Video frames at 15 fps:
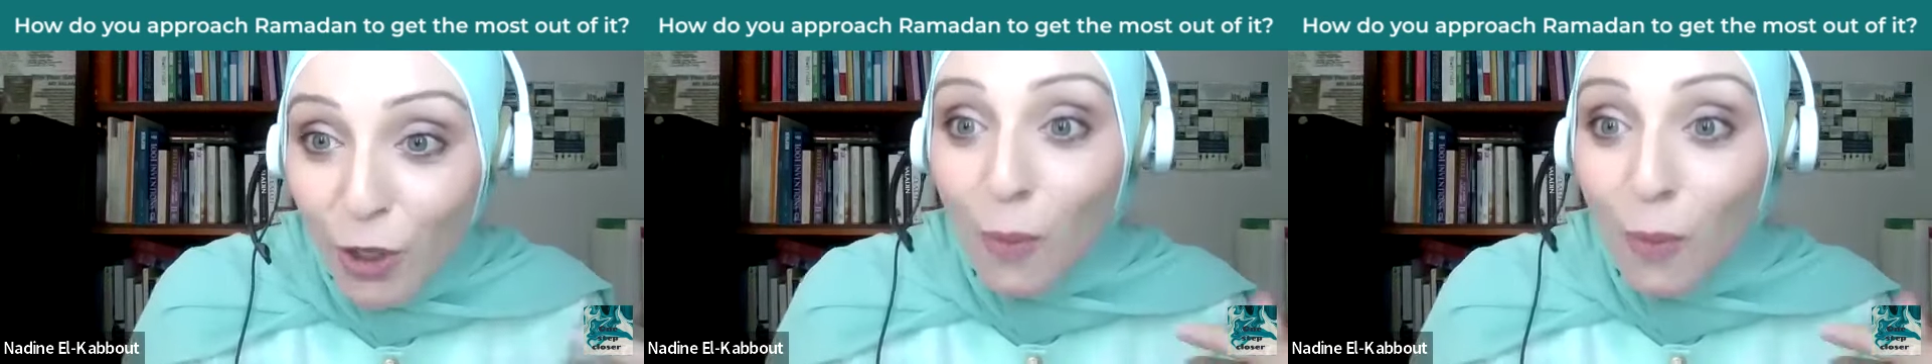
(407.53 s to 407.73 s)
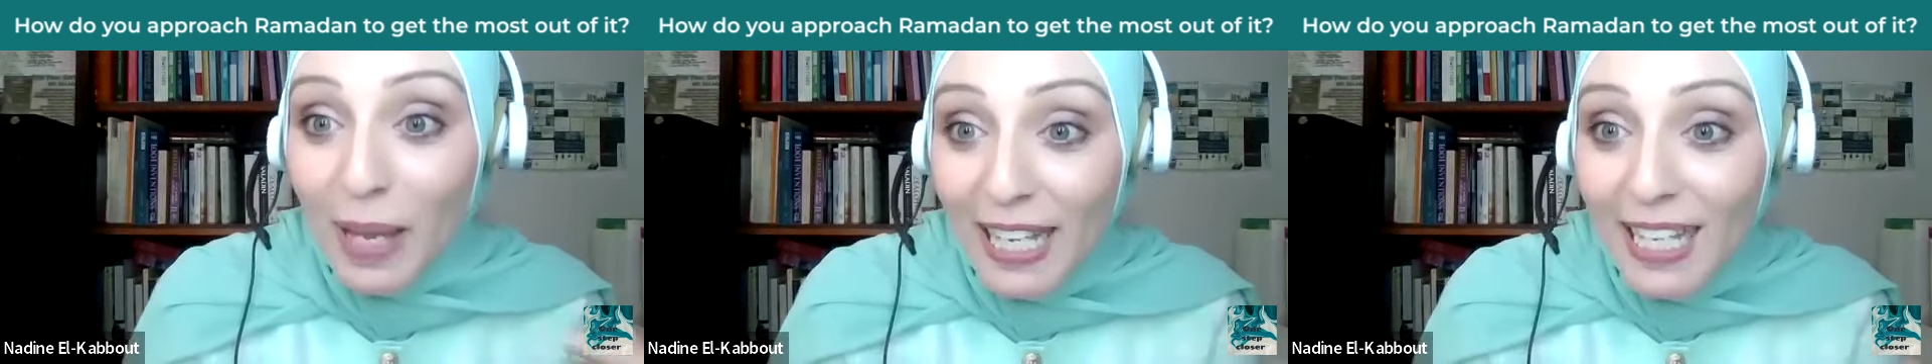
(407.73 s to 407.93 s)

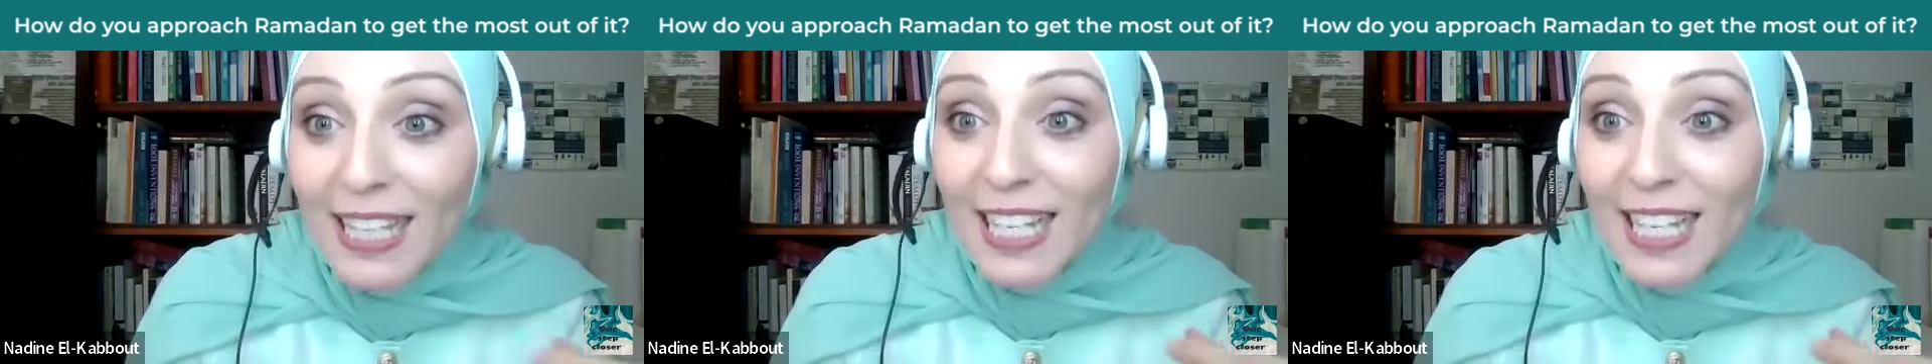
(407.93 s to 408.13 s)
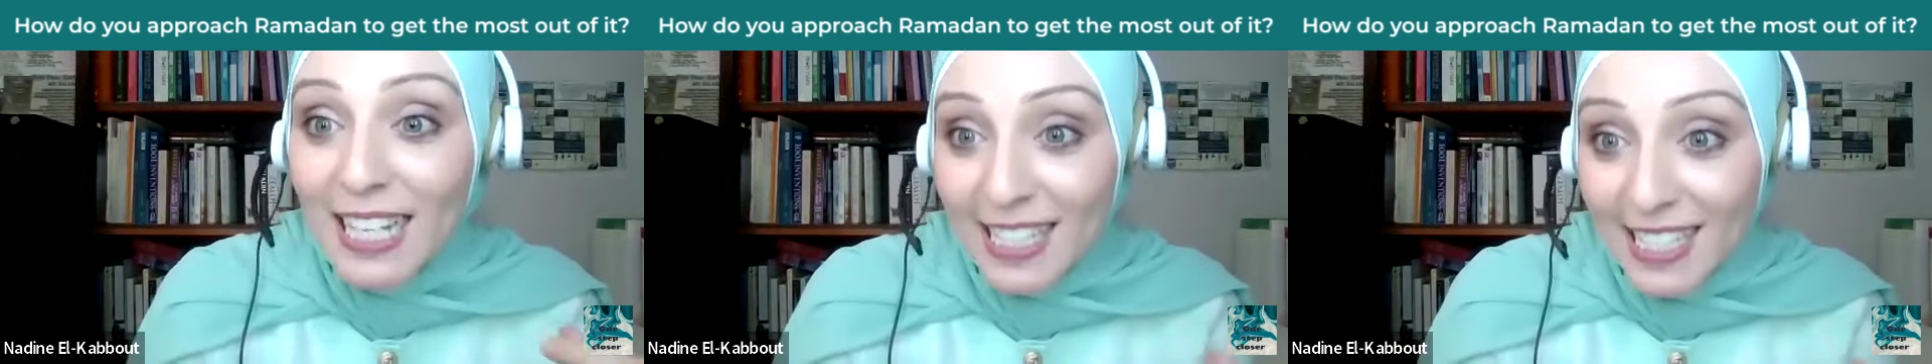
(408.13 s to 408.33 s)
or
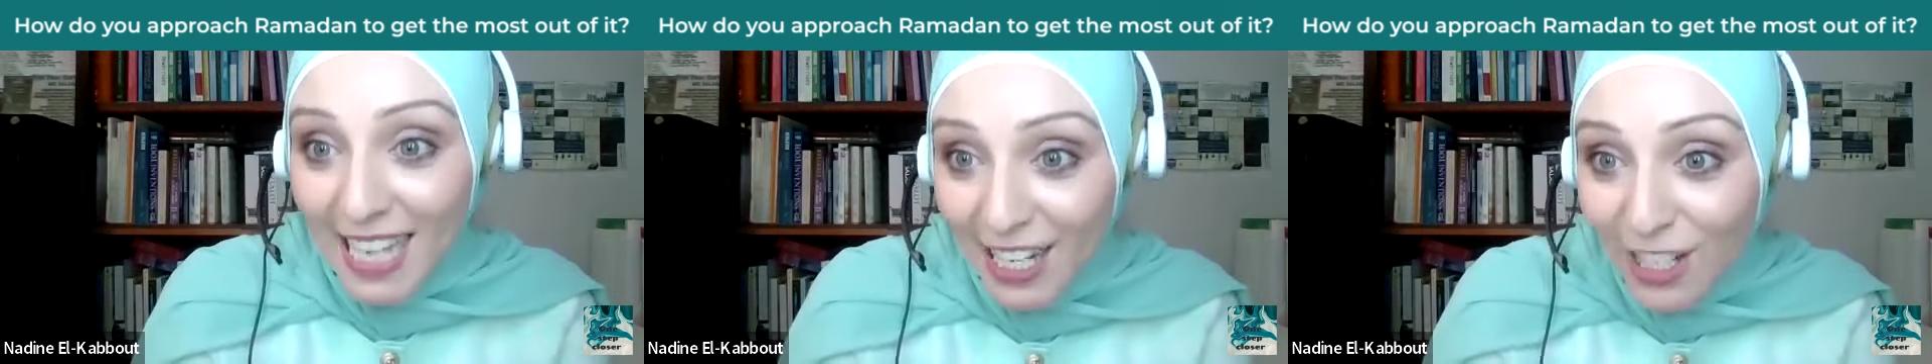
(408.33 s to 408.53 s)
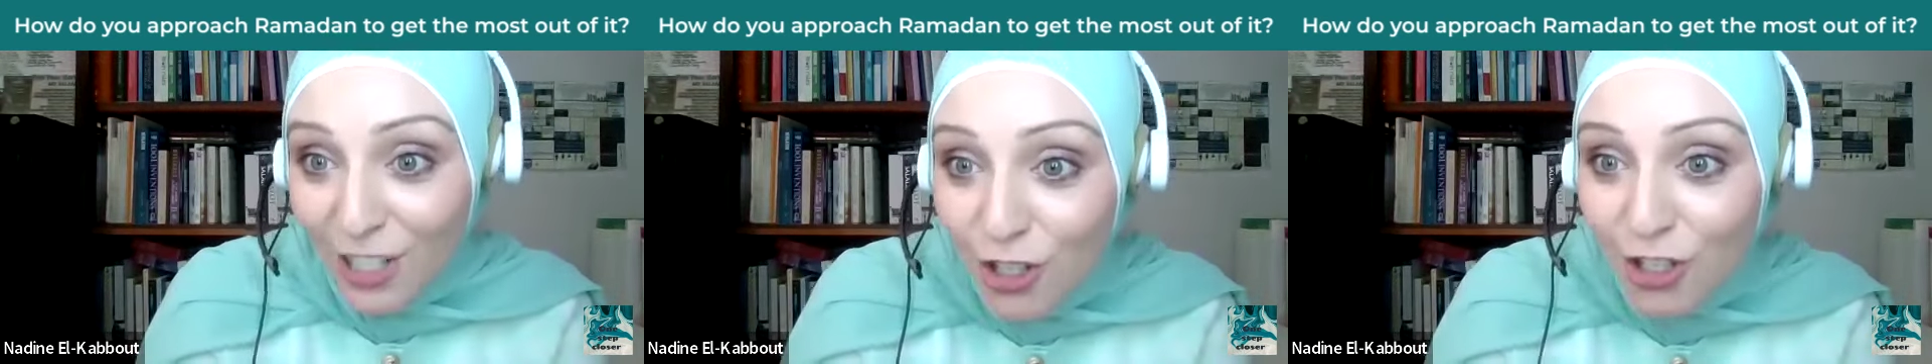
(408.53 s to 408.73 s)
making the
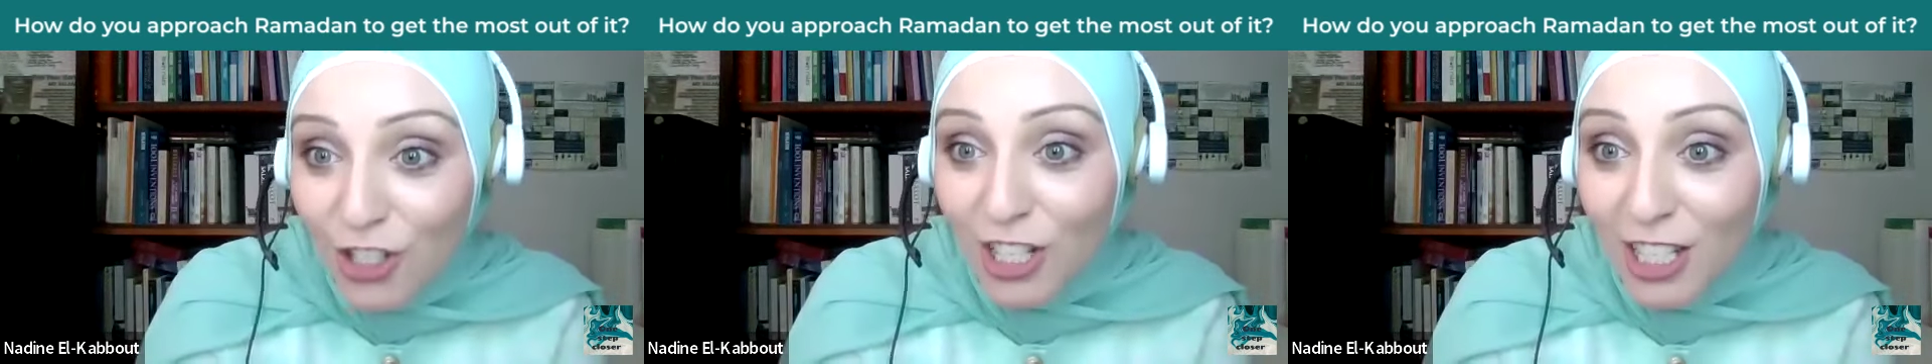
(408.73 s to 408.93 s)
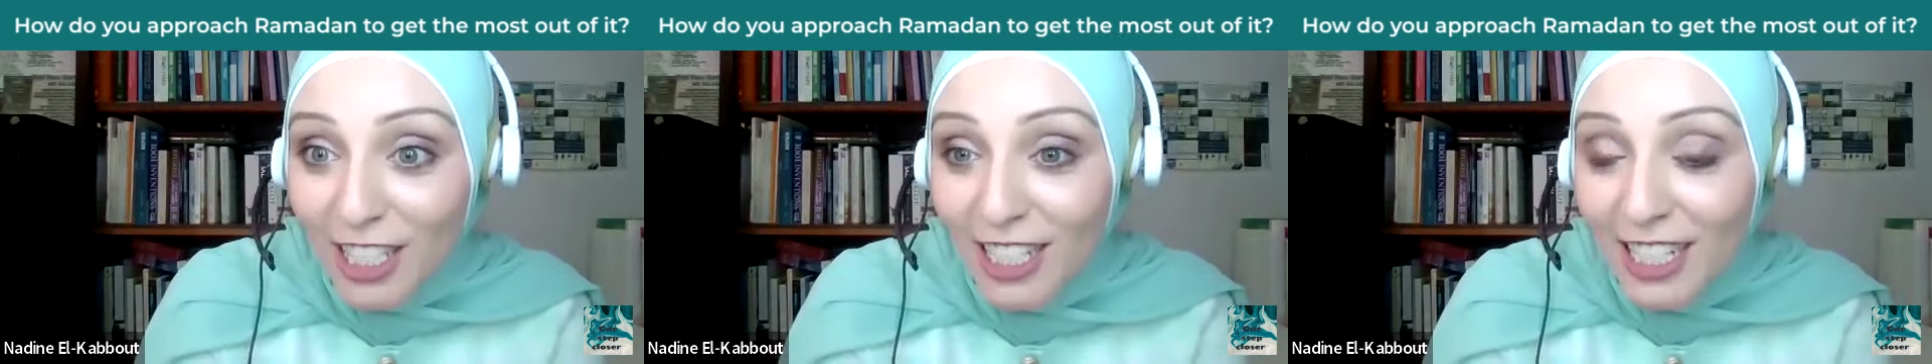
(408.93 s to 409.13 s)

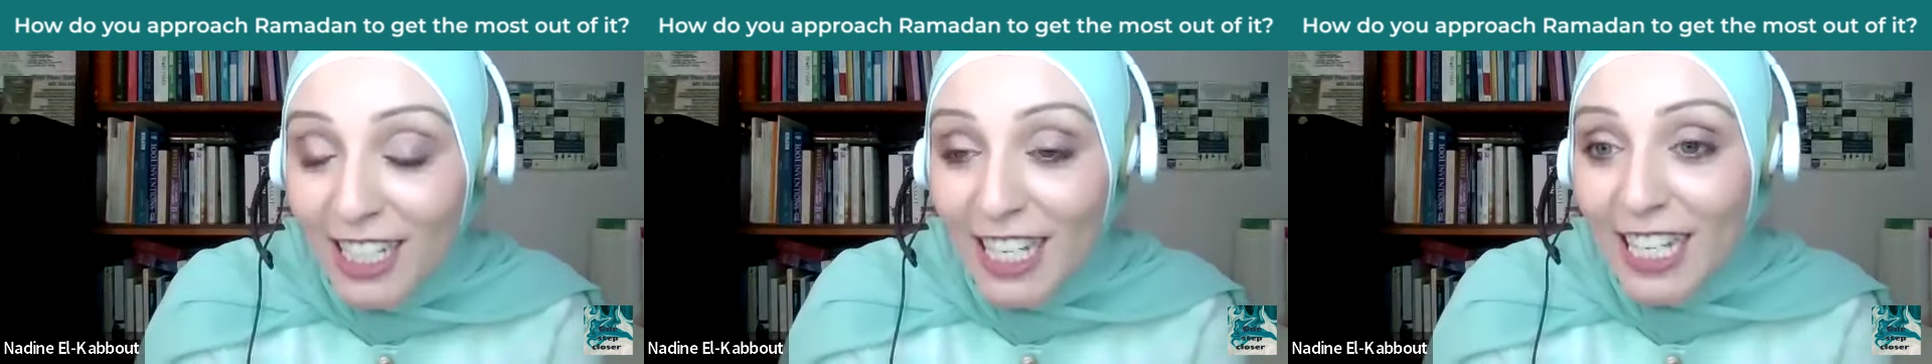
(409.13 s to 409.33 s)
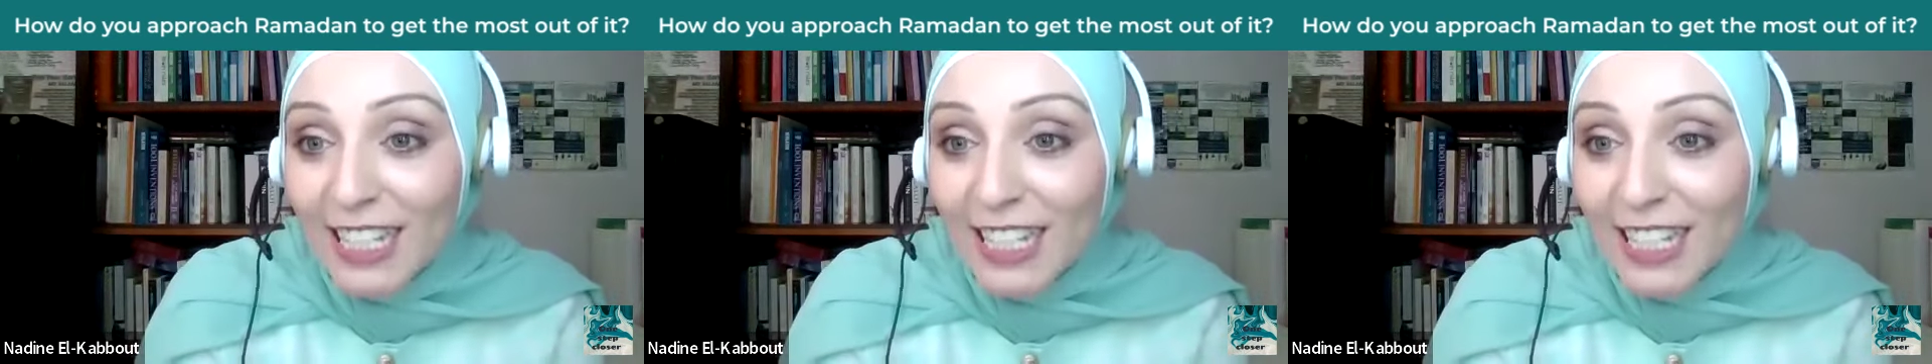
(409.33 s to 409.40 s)
intention